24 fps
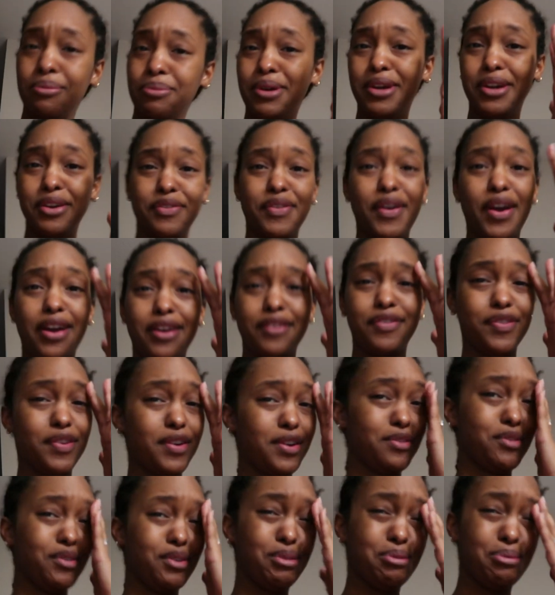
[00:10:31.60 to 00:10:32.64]
to be a very
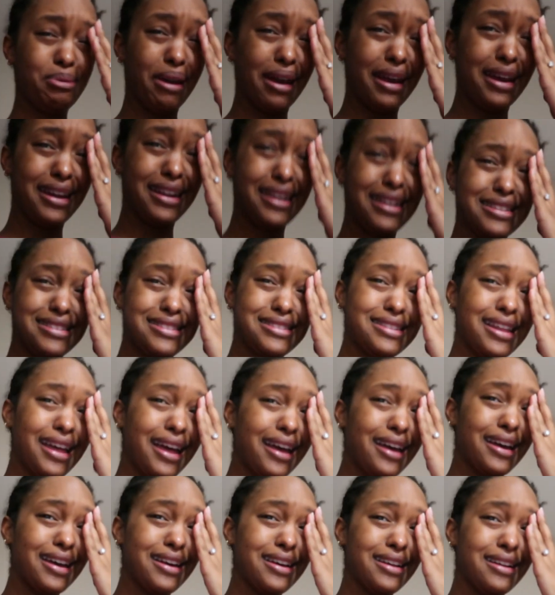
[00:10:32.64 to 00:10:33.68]
fun roommate, and
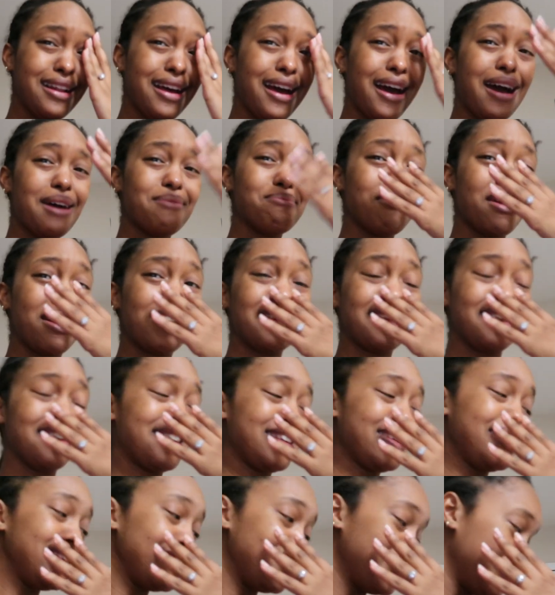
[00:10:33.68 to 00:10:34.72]
instead I might
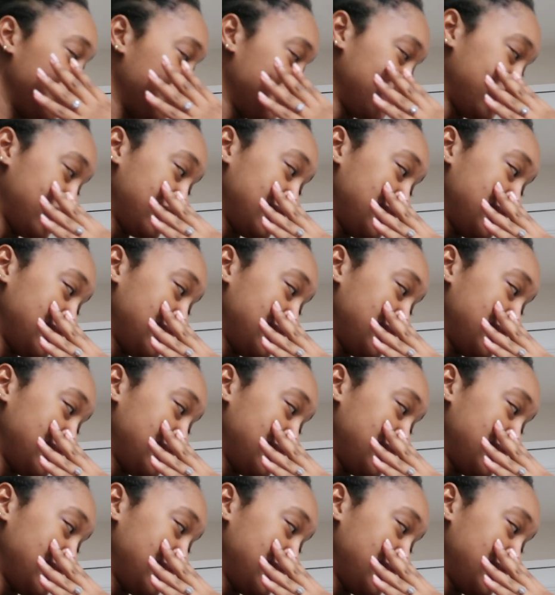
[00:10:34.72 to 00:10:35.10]
get killed.